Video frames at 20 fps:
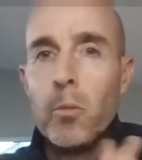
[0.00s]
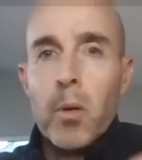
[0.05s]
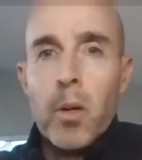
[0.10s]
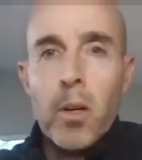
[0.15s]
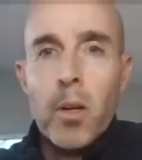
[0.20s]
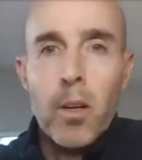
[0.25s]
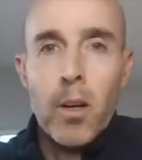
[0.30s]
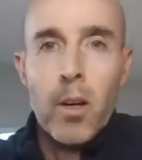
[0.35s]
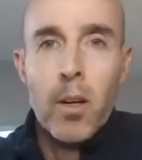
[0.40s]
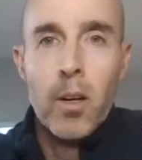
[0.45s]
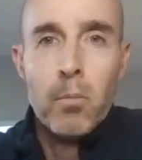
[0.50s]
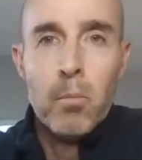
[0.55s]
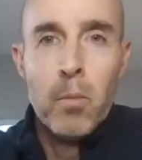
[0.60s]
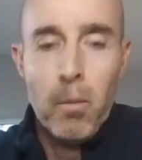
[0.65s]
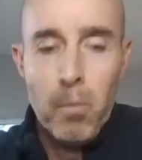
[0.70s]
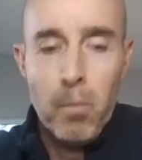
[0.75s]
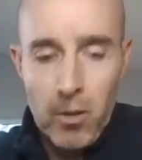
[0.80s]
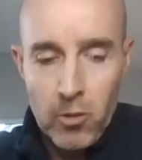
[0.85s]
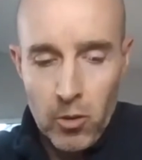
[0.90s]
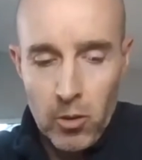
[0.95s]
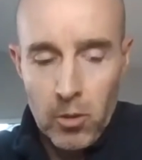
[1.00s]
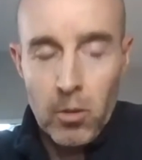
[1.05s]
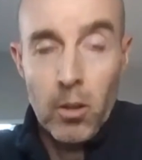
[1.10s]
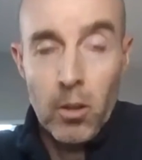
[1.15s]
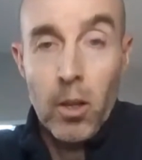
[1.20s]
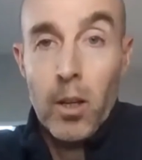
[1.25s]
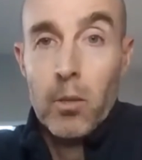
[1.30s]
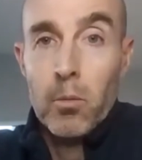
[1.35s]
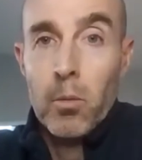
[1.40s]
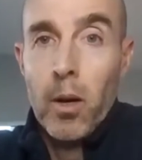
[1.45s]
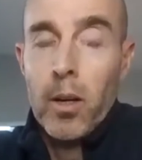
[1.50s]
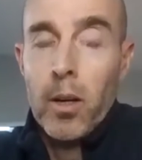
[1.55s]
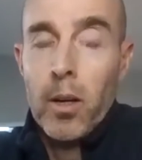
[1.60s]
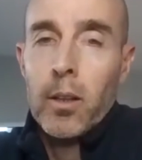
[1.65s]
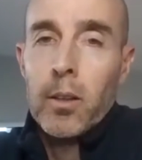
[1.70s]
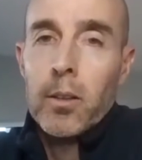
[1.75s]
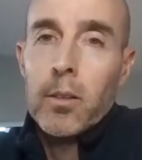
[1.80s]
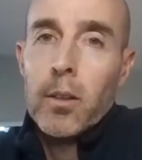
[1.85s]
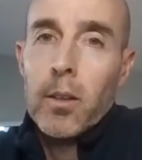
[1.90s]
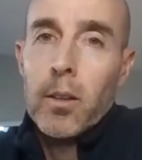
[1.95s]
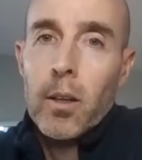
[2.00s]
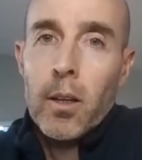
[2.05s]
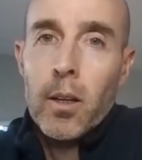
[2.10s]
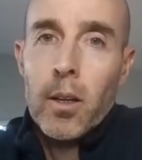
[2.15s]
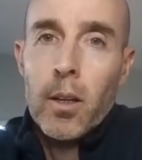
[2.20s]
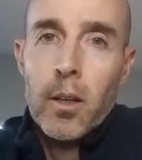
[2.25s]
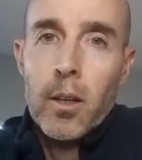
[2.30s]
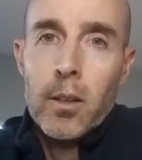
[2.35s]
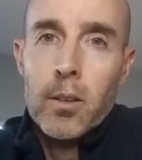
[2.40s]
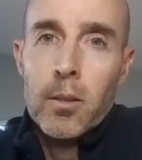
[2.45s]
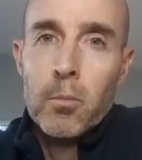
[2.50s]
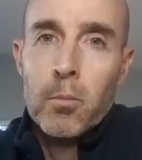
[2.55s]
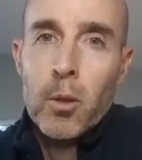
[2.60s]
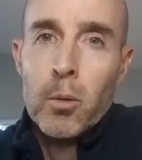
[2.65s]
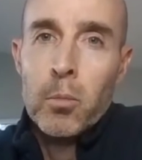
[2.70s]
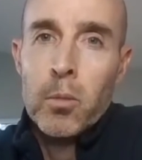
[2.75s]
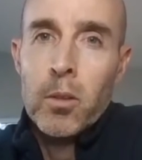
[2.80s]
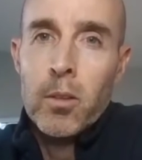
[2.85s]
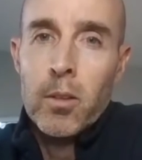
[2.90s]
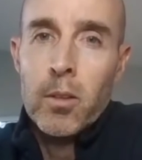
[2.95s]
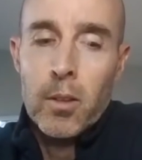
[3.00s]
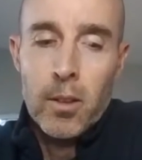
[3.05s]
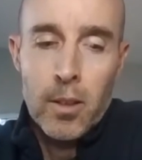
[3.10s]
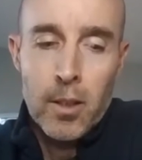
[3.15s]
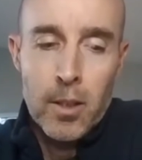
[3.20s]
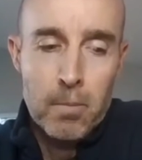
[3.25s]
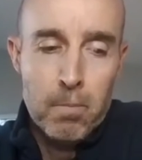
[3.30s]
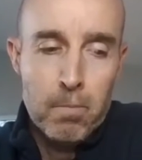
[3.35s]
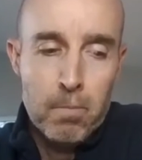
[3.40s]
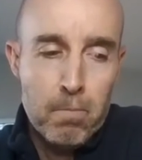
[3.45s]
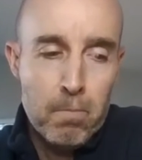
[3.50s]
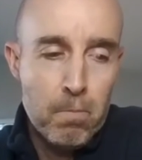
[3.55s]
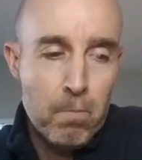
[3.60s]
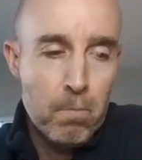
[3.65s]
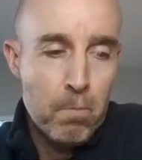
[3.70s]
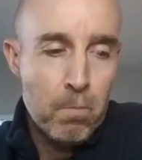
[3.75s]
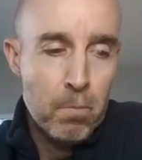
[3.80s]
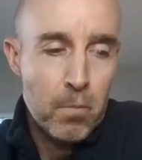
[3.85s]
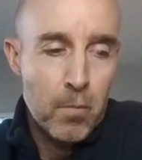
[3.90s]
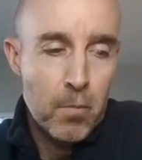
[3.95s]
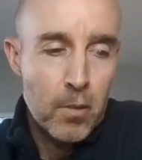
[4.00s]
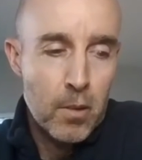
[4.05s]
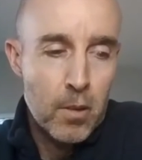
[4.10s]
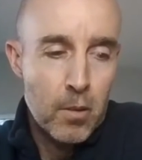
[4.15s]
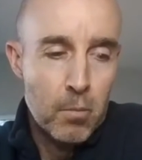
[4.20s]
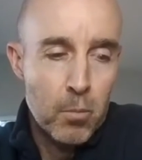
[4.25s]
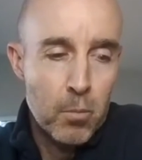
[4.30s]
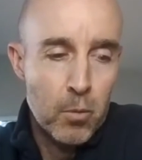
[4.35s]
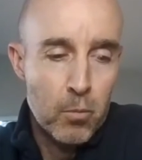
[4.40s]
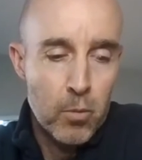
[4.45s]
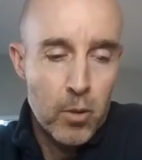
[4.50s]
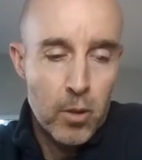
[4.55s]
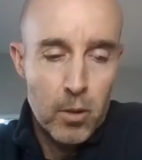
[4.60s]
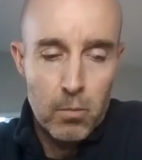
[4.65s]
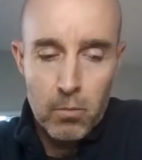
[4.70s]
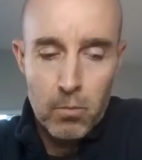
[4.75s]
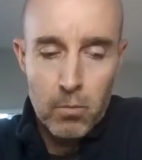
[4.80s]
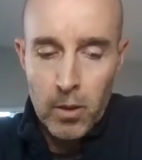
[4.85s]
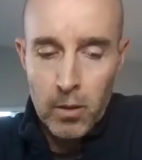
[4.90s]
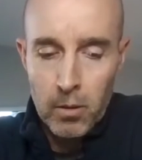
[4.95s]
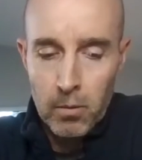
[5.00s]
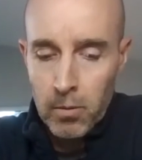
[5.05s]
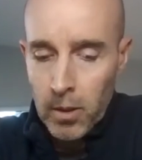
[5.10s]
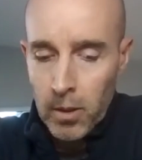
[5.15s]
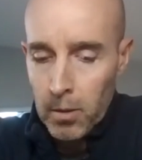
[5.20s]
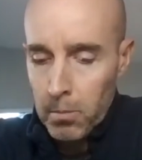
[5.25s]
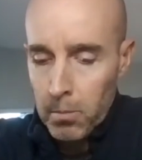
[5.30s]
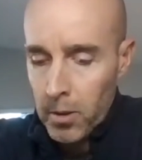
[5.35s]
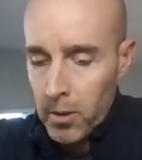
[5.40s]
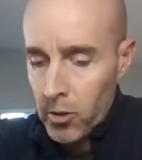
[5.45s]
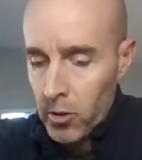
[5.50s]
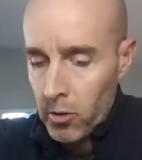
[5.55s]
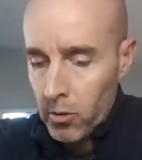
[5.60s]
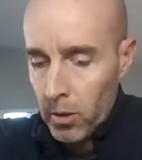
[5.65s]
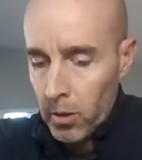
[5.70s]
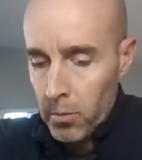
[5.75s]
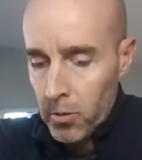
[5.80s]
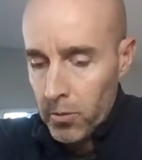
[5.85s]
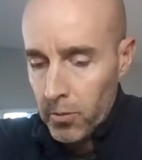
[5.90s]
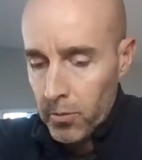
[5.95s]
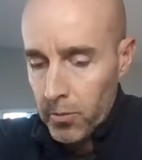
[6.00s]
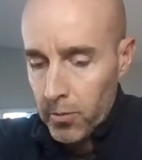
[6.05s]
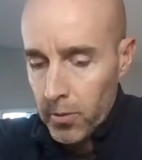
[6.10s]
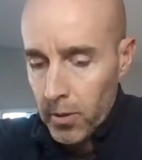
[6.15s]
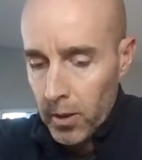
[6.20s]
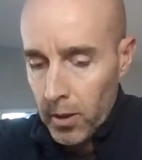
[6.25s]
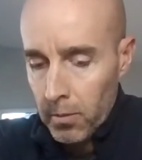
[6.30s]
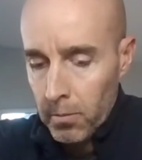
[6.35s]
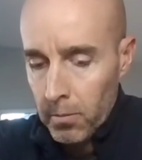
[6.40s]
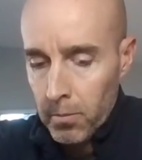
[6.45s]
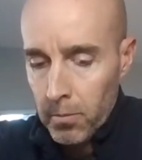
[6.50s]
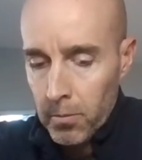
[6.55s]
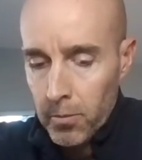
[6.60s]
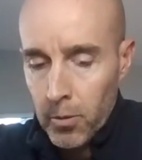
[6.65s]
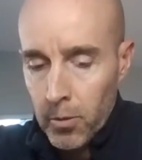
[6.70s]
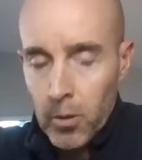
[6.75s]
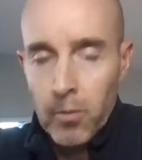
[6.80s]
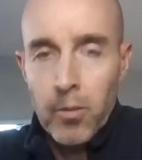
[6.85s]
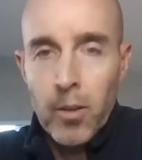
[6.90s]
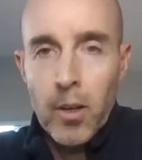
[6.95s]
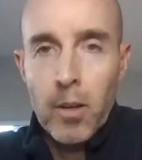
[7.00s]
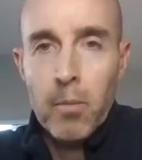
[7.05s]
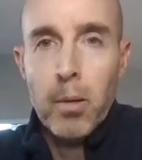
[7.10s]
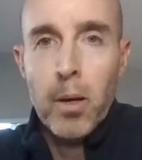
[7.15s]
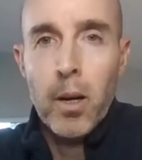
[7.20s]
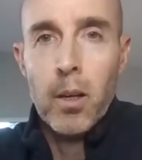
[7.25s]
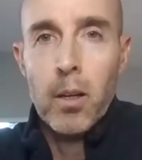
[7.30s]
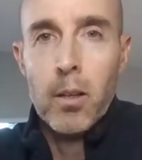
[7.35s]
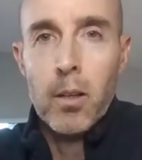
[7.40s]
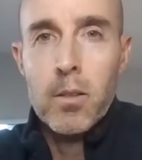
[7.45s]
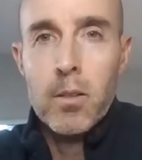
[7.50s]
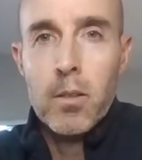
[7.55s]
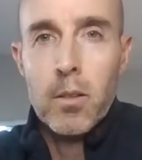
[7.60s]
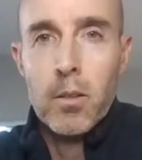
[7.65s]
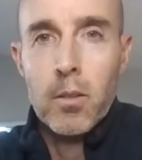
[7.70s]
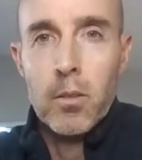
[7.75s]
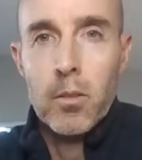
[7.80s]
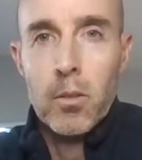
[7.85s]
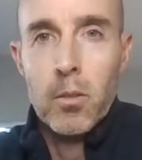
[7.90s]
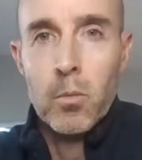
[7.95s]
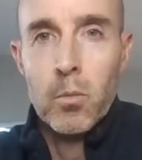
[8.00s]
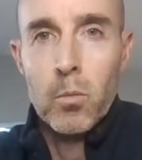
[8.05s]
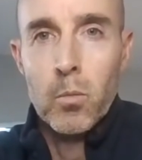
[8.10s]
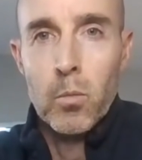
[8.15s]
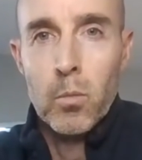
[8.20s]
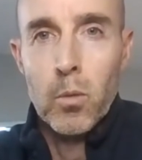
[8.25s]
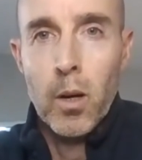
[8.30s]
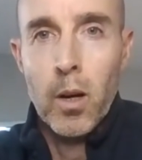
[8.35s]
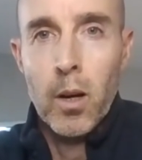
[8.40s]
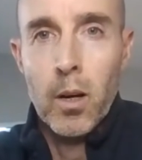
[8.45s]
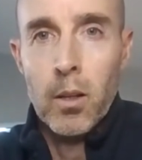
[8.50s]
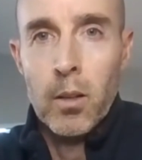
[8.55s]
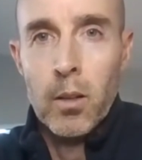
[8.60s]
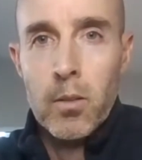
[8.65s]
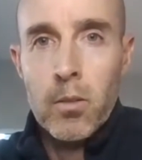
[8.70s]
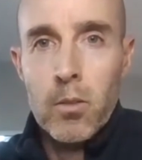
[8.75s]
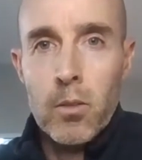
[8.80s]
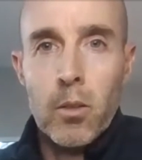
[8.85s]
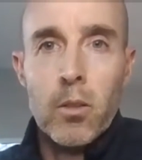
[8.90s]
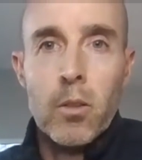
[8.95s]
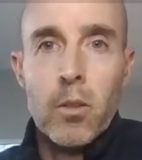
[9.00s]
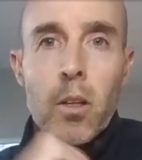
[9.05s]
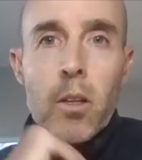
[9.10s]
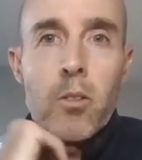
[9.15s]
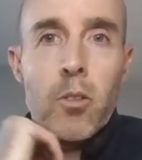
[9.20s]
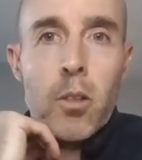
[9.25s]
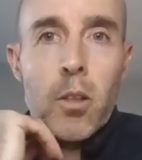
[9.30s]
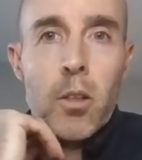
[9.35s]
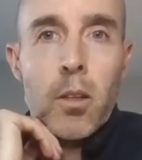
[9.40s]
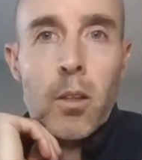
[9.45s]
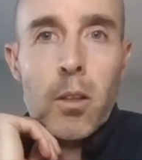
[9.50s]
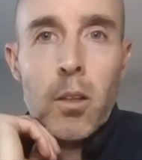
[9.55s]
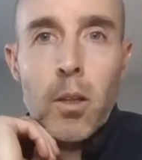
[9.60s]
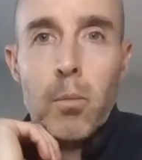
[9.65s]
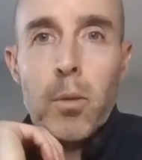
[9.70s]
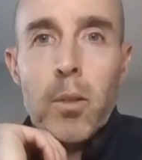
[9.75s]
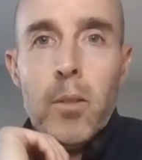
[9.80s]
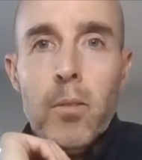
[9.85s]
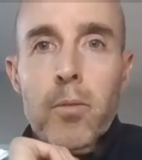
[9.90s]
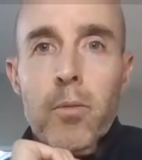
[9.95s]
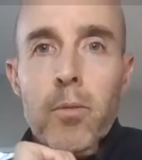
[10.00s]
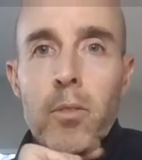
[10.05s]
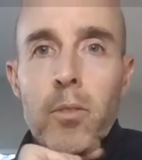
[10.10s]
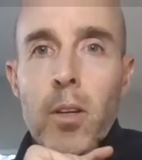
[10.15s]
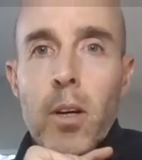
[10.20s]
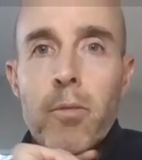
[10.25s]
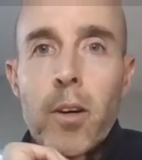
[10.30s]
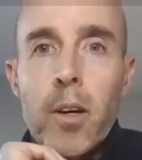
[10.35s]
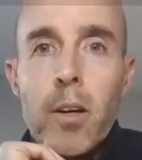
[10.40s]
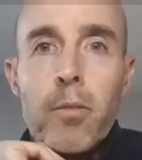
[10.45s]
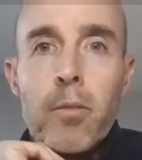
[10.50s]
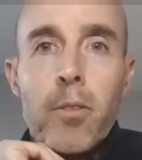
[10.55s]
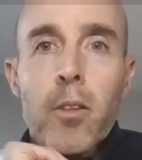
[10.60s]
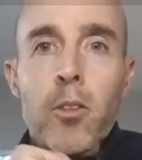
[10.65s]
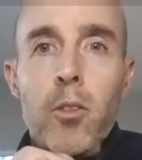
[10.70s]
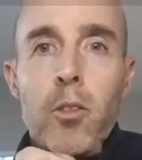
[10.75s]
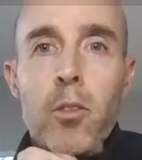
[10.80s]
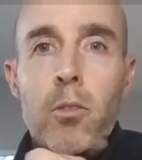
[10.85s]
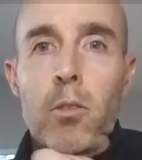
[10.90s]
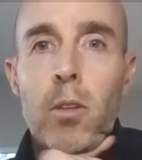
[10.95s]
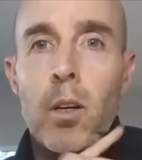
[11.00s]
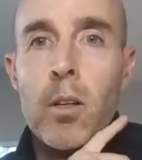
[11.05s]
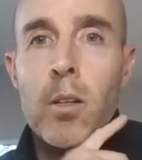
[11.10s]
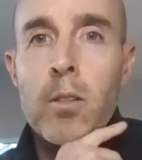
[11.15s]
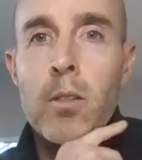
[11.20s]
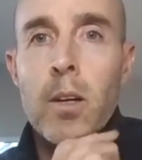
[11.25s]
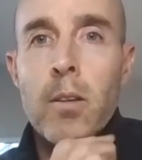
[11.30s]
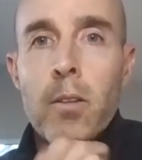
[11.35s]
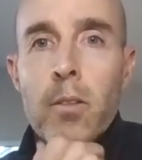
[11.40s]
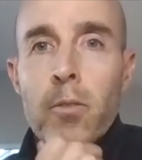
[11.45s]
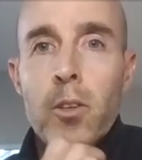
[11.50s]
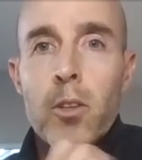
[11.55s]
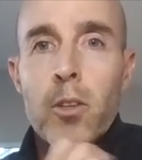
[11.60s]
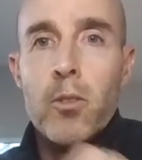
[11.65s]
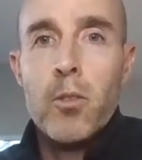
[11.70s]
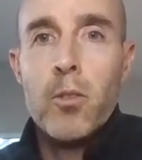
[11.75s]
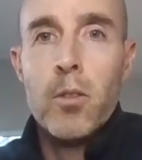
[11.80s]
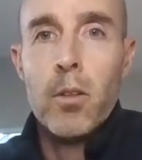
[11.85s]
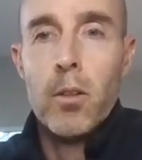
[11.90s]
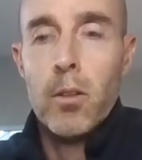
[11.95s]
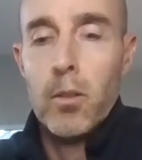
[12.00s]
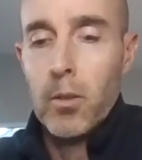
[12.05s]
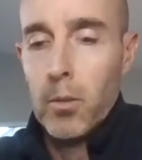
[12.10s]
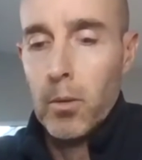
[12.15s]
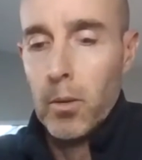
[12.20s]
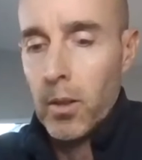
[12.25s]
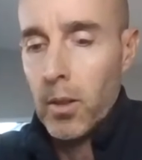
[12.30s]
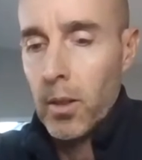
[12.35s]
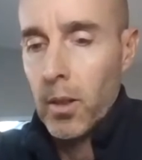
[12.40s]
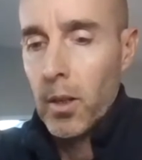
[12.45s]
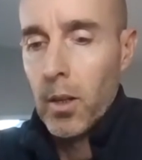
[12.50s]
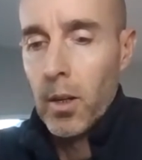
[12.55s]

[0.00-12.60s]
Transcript: me, I'm actually doing a lot of writing at the moment. Read a bunch of scripts, 4 or 5 pilots that are doing well in circulation, and a couple of sci-fi features, grounded sci-fi features that are doing